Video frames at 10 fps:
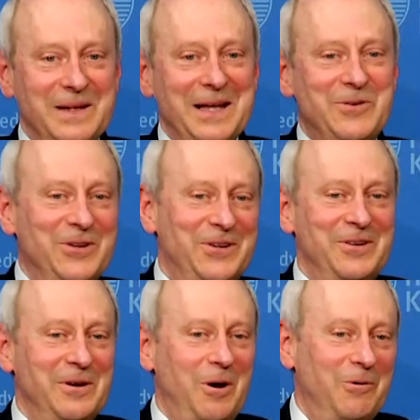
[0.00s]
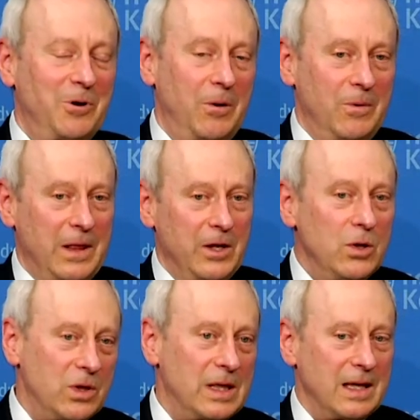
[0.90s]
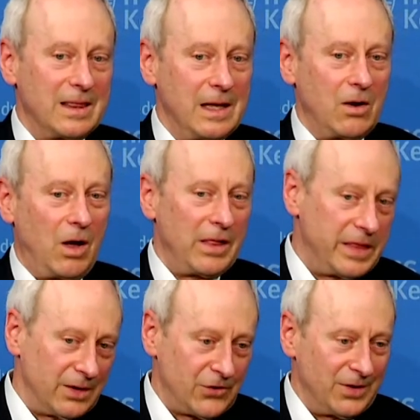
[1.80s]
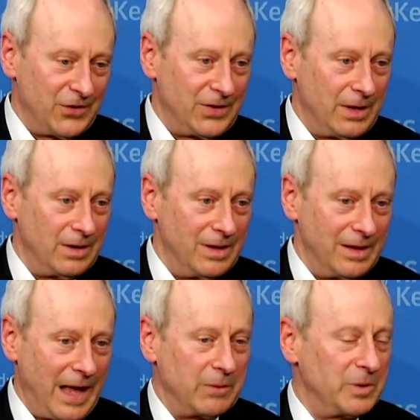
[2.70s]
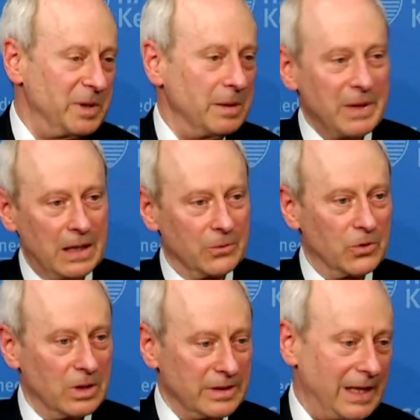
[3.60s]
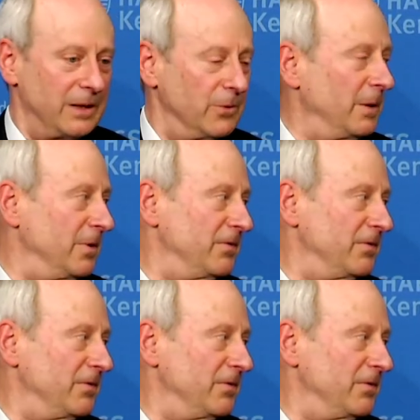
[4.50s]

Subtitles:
be interested to know, Ro, whether you think that all things considered, that would be a better world than the one